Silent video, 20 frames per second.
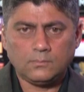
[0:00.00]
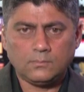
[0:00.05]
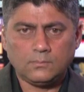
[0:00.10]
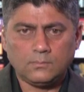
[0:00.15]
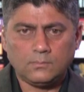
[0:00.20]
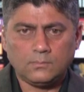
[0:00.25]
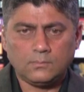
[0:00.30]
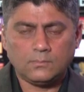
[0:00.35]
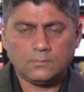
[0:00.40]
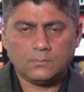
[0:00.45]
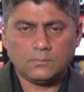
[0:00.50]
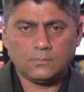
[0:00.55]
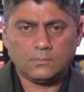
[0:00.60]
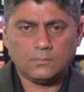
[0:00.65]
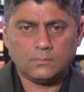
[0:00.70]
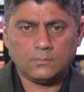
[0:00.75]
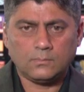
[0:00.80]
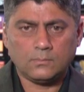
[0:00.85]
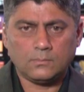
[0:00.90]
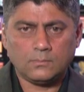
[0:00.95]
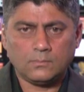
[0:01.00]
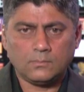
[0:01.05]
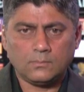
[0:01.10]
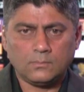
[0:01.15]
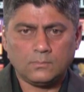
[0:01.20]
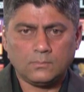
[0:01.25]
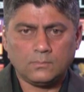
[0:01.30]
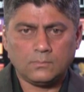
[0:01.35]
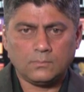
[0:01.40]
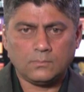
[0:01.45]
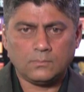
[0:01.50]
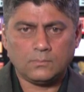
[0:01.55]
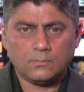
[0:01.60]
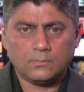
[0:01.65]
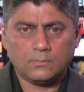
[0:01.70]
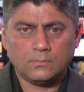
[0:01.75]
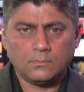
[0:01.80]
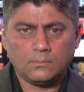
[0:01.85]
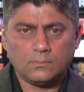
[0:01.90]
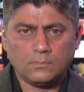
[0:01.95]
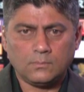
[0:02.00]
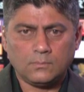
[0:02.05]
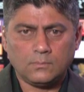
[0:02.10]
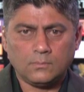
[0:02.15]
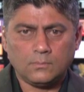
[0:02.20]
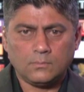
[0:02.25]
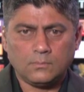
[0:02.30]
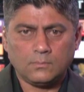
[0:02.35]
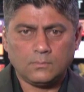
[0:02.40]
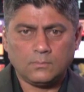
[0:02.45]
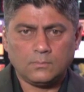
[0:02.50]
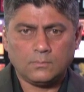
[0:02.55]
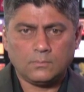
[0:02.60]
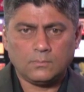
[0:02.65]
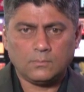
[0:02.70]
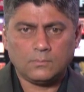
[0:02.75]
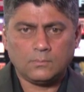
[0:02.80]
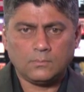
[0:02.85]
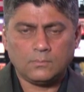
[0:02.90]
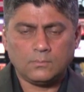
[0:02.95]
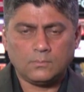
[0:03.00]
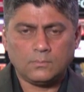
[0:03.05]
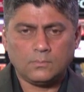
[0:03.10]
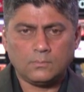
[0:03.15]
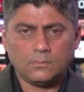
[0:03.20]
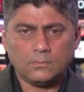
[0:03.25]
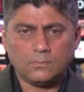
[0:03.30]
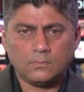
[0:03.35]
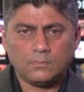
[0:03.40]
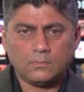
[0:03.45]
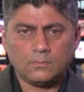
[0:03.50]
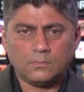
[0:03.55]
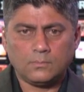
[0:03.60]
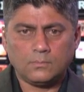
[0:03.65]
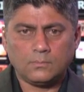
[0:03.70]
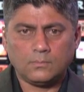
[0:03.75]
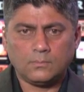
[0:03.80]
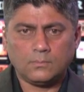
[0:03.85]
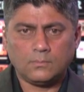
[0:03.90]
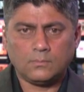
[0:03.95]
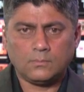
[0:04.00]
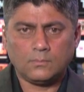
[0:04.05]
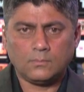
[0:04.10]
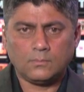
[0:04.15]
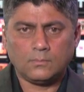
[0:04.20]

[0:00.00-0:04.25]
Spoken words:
(not speaking)